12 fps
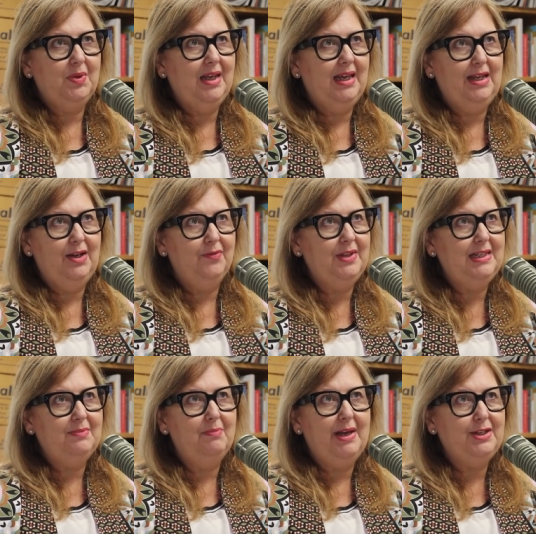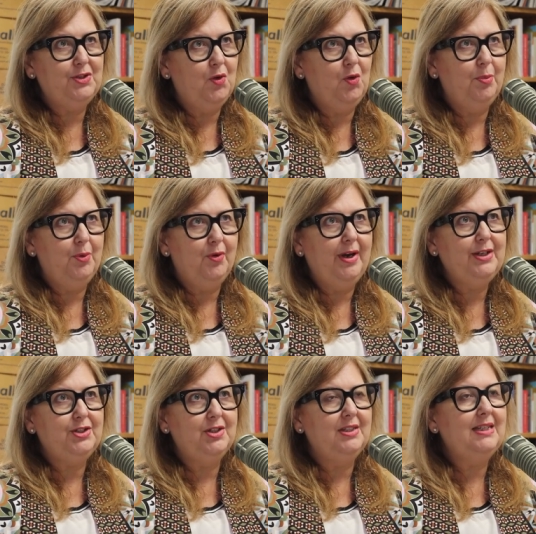with any of these major corporations